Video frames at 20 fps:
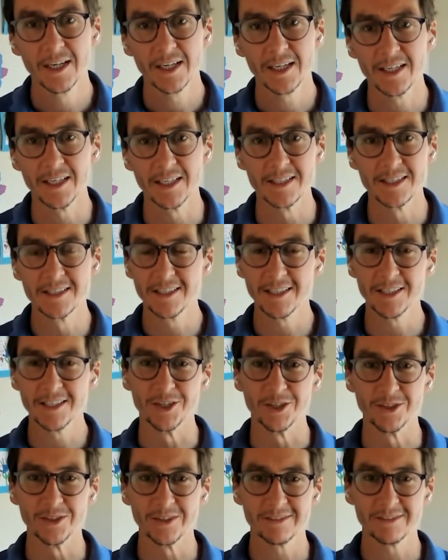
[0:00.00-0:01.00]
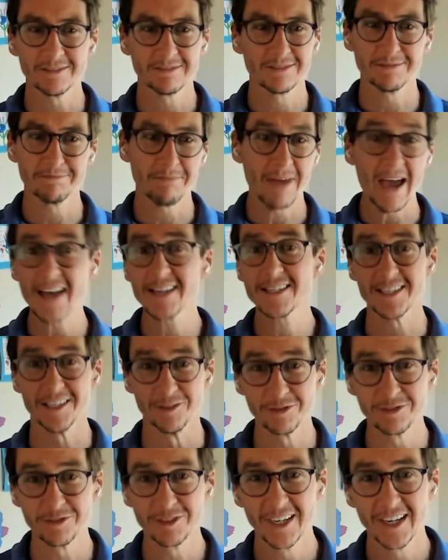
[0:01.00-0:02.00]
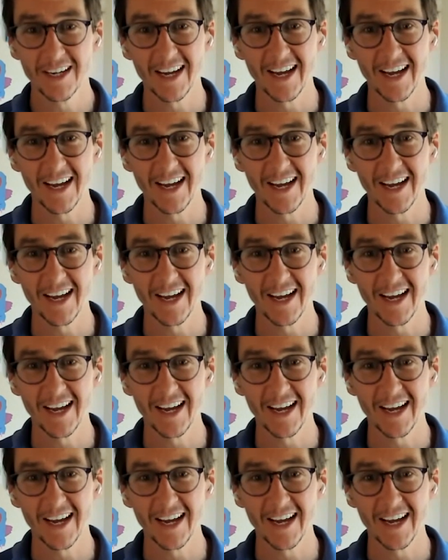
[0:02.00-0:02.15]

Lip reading: is, you know, massive.